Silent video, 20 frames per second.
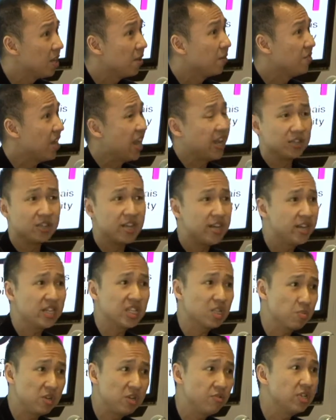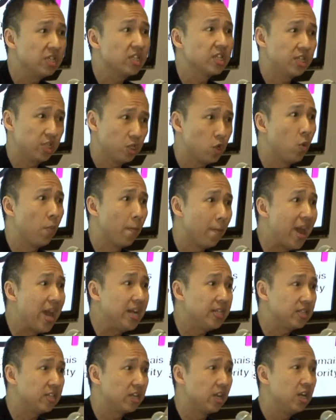that their experiences don't
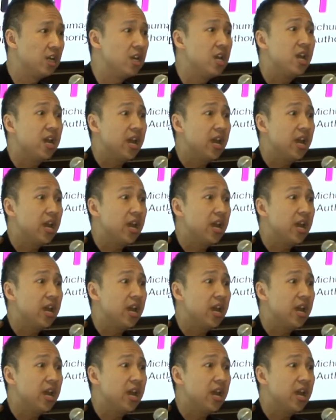matter.